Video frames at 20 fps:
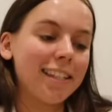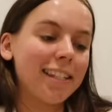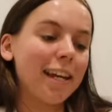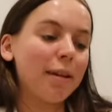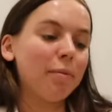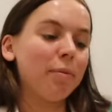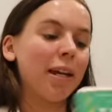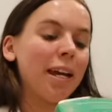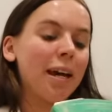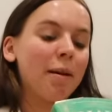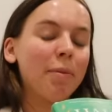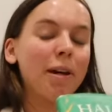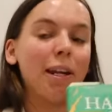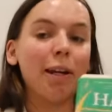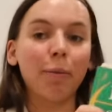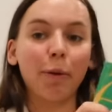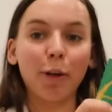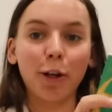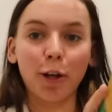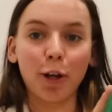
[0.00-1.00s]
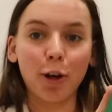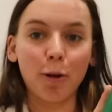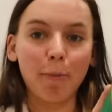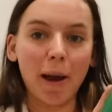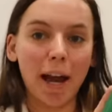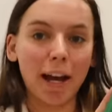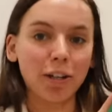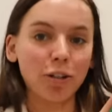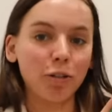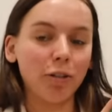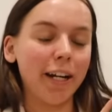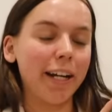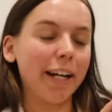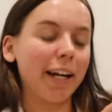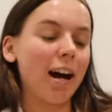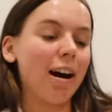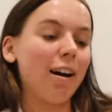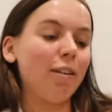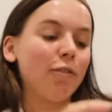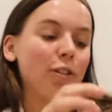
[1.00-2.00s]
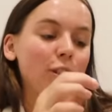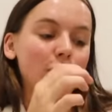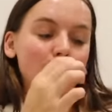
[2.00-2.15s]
It's 8 p.m. and I'm gonna go back to reading Half a